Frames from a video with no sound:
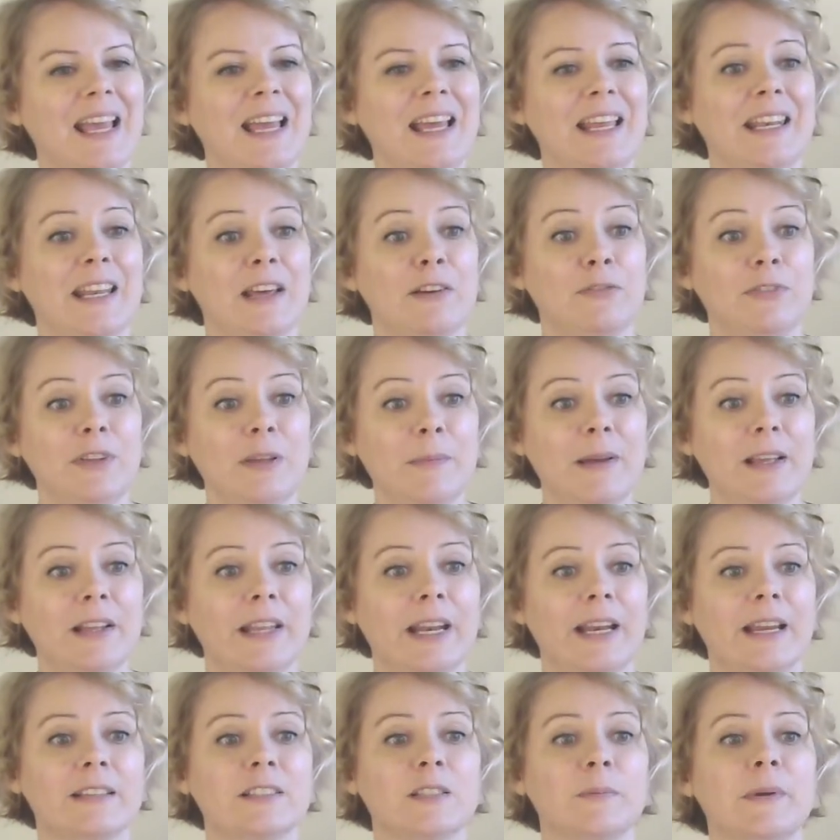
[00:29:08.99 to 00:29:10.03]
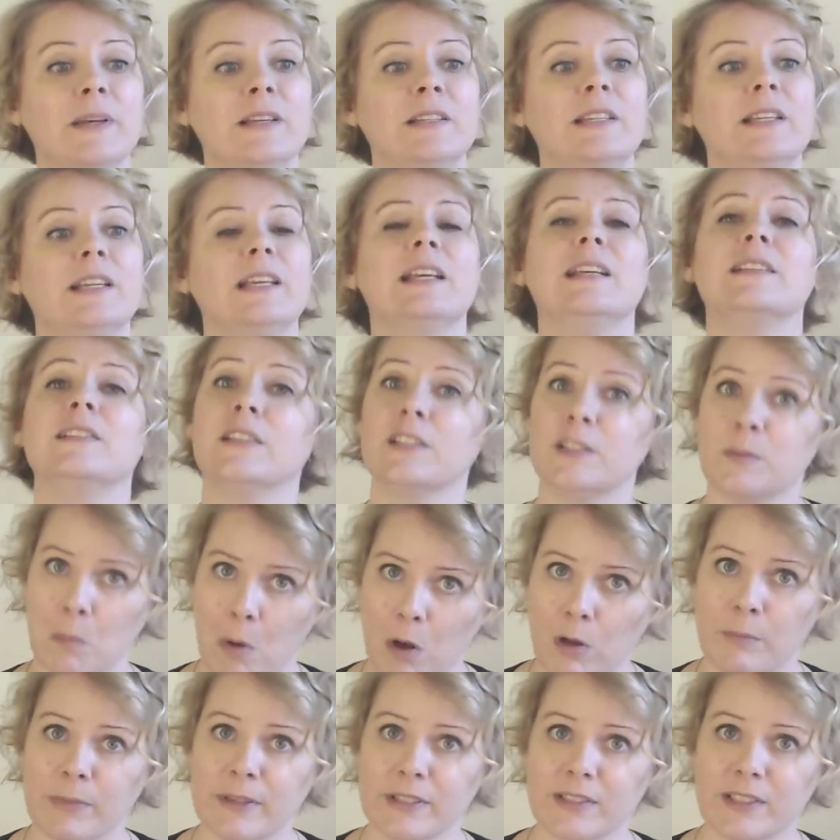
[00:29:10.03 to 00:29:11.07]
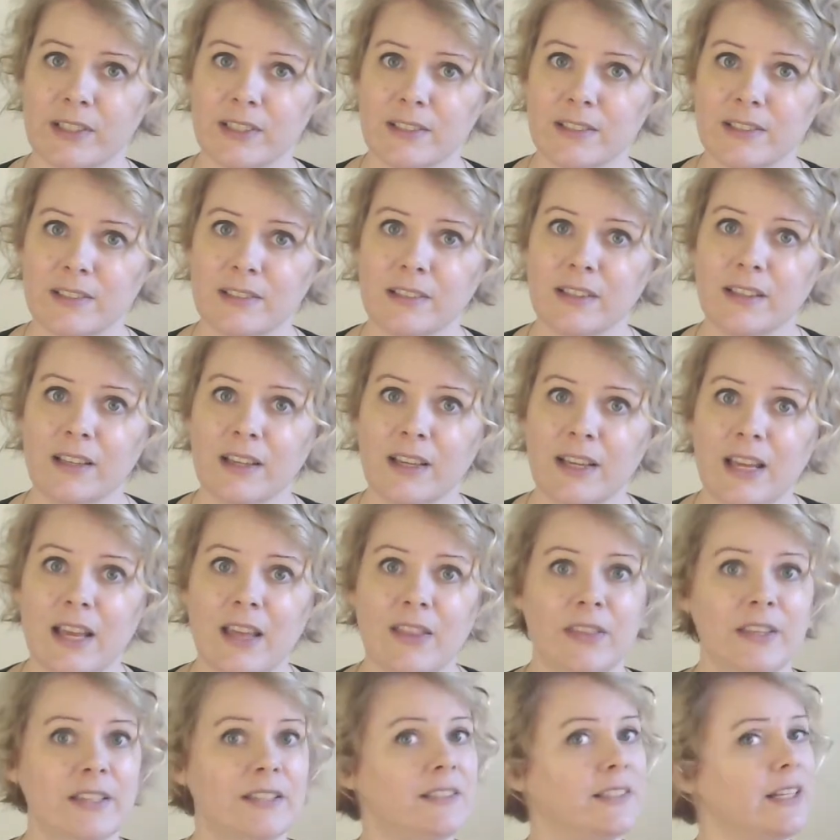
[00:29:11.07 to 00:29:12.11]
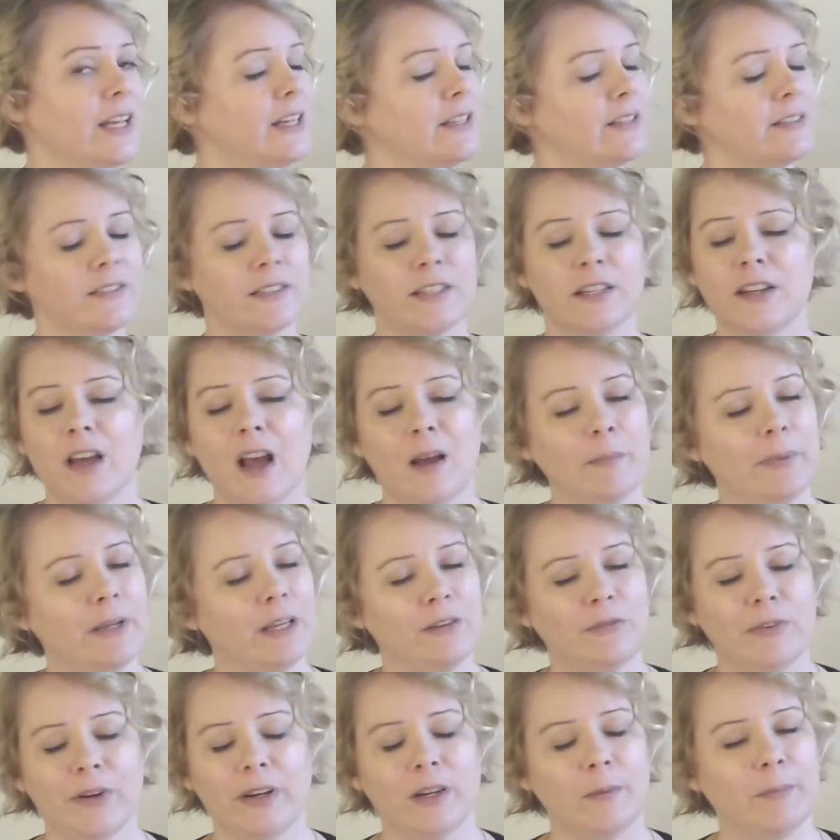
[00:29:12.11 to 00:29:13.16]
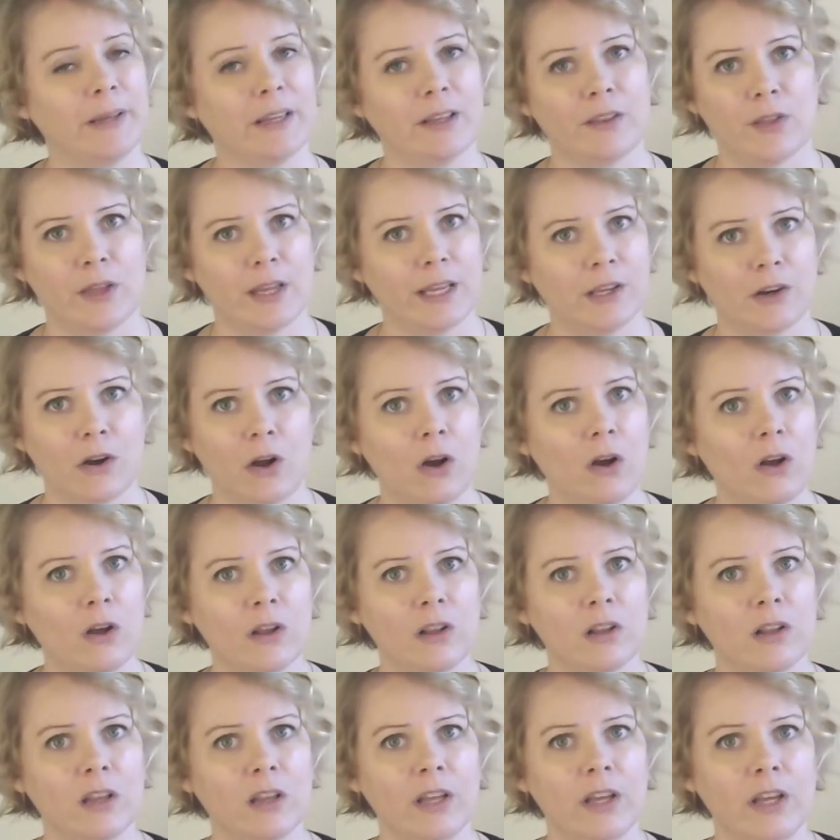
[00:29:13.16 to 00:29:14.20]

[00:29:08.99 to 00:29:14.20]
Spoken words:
Now, female enhancement is a small business. This tends to not be a very big thing at all.